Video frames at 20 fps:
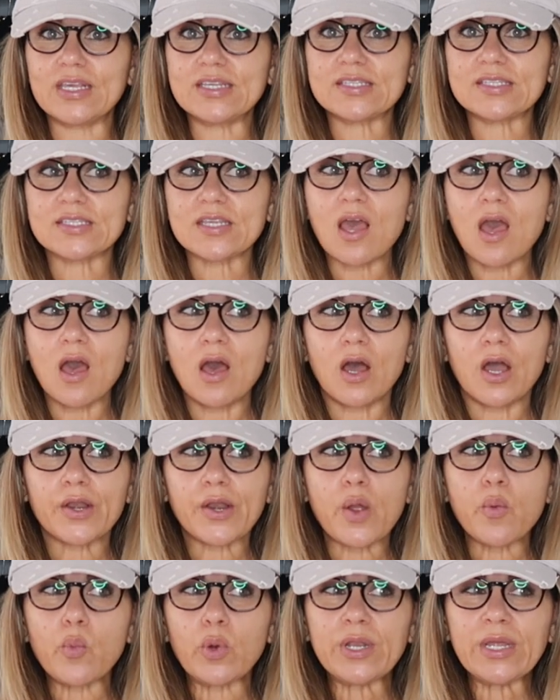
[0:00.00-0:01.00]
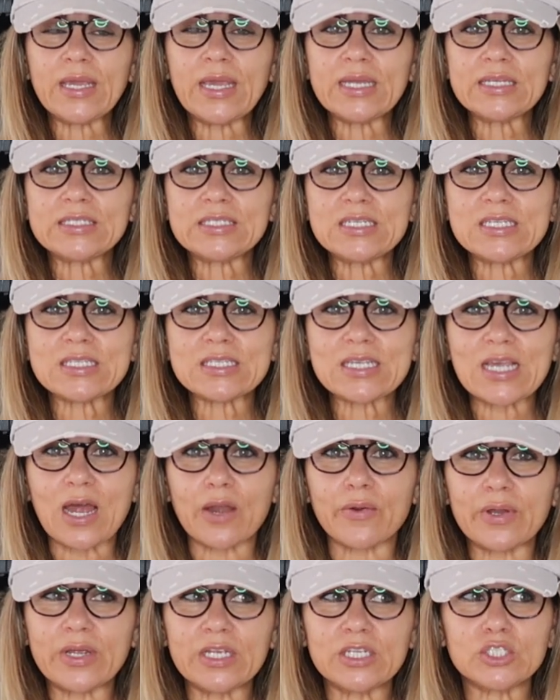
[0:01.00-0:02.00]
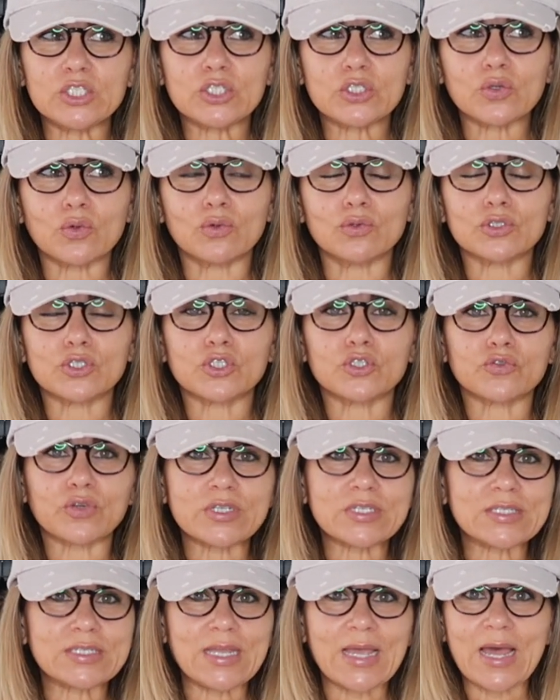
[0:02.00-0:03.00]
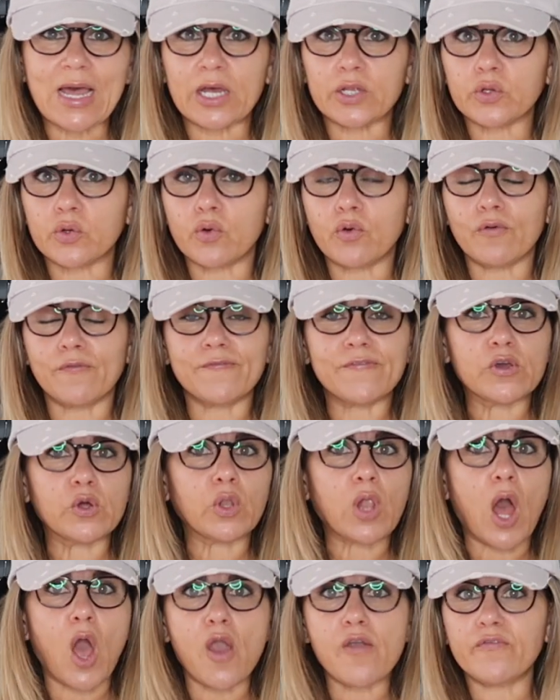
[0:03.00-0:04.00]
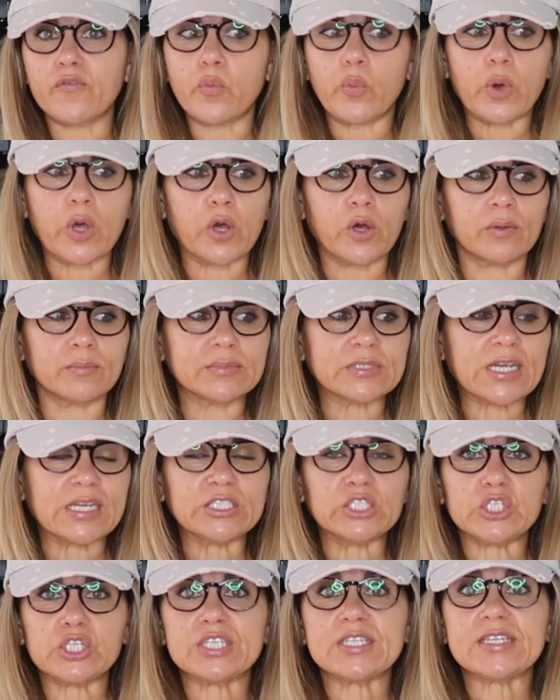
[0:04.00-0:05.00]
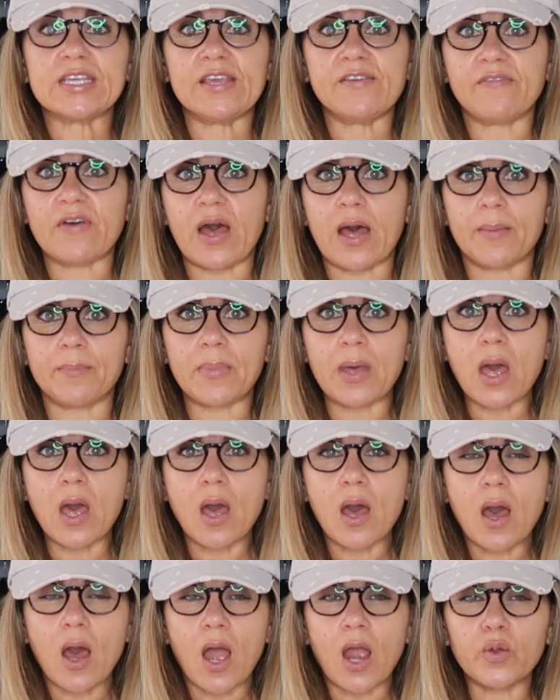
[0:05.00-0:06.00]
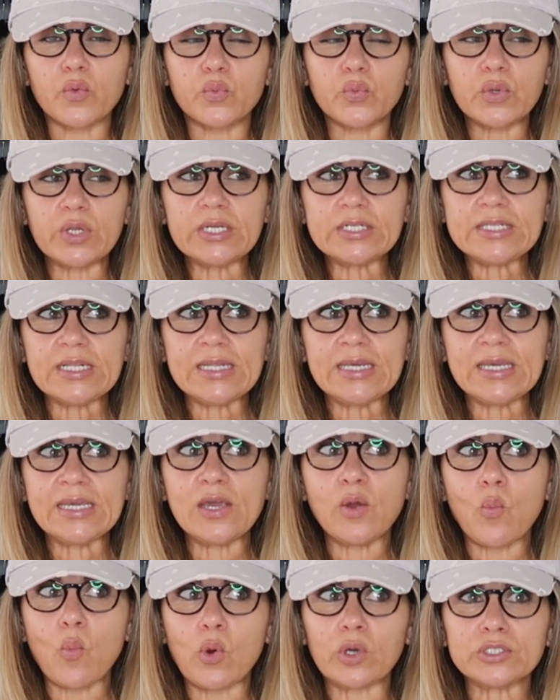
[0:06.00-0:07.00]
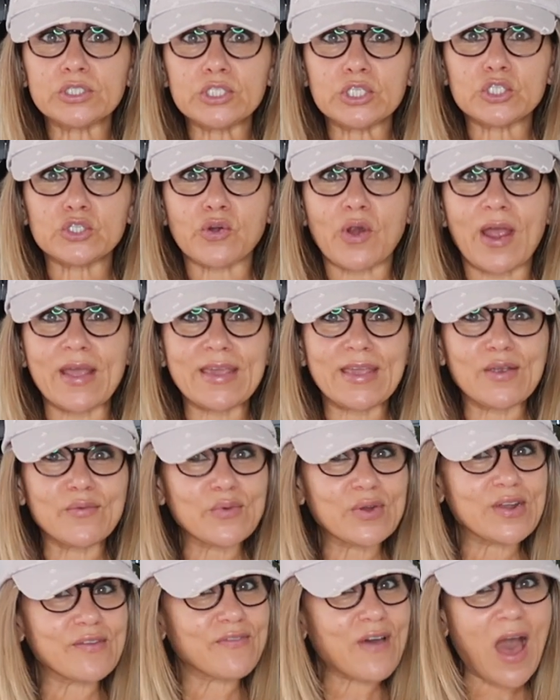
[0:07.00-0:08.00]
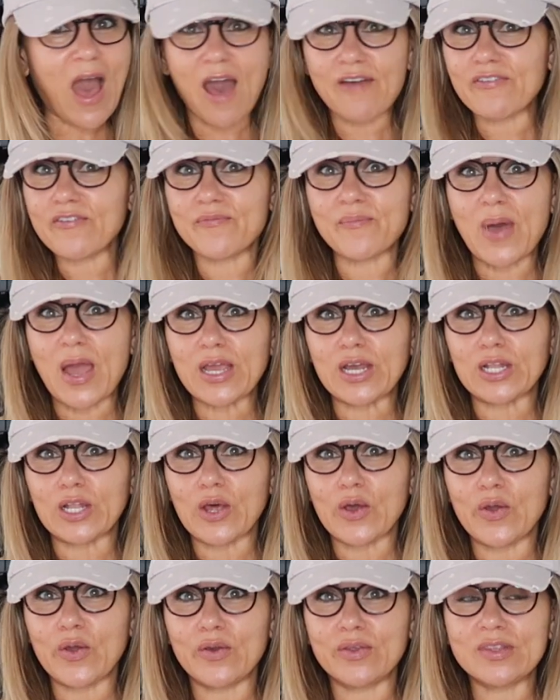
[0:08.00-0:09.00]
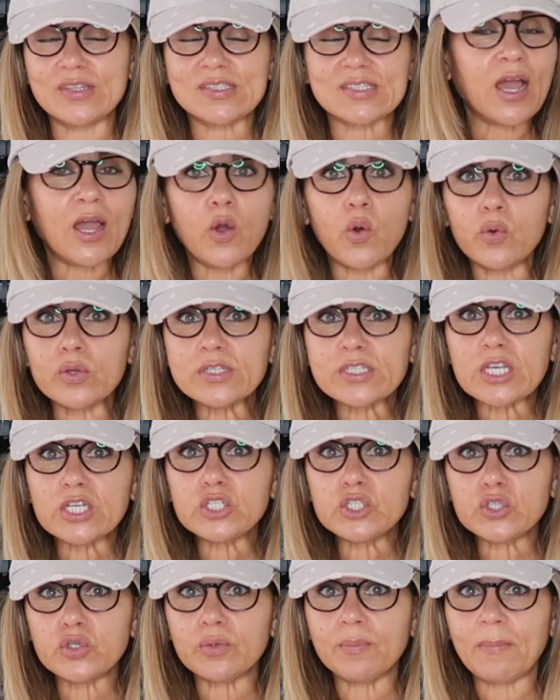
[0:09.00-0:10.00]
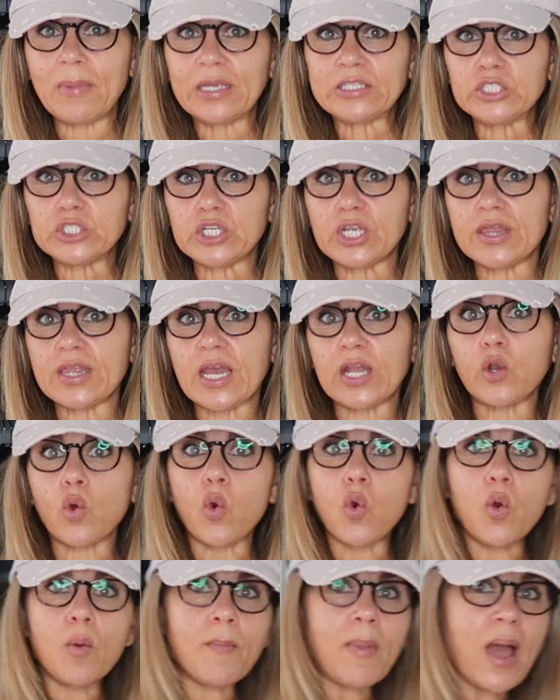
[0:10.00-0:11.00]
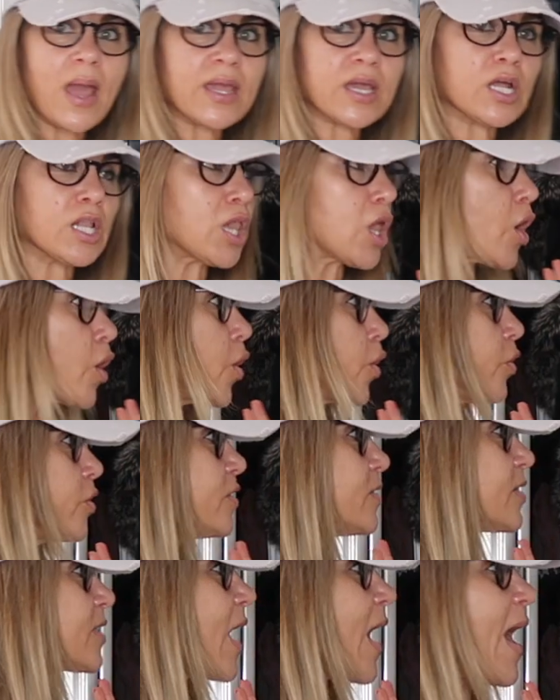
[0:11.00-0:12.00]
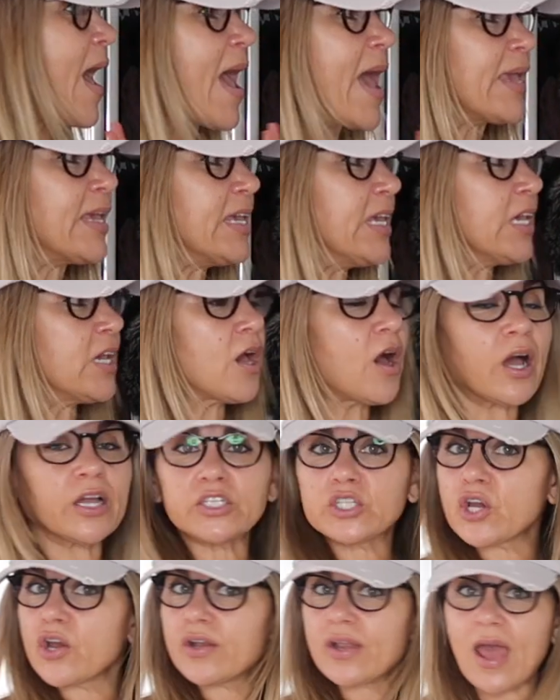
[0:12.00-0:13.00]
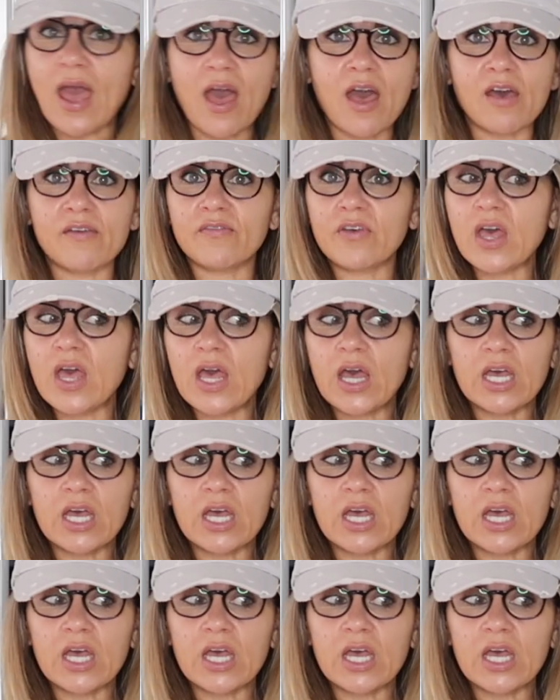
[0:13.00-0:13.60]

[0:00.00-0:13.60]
this. I don't want to get discouraged or stressed out or feel overwhelmed and just give up. I really want to try and get rid of half of my clothes. I also should mention that all my clothes are hanging. I don't have